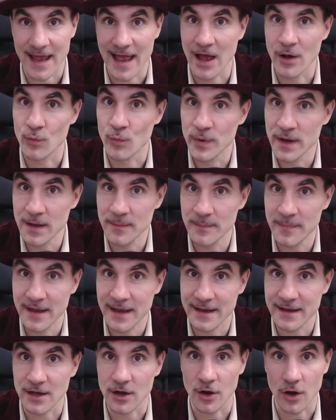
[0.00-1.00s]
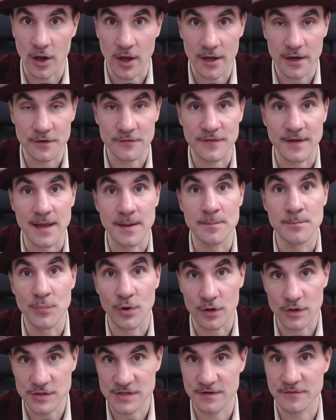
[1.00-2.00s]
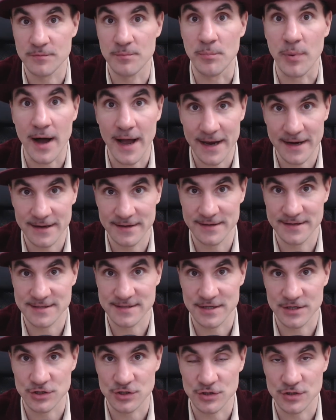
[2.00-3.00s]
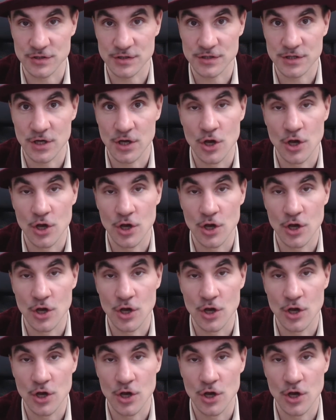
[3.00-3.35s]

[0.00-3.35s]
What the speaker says: and we make a lot of impulsive buying decisions.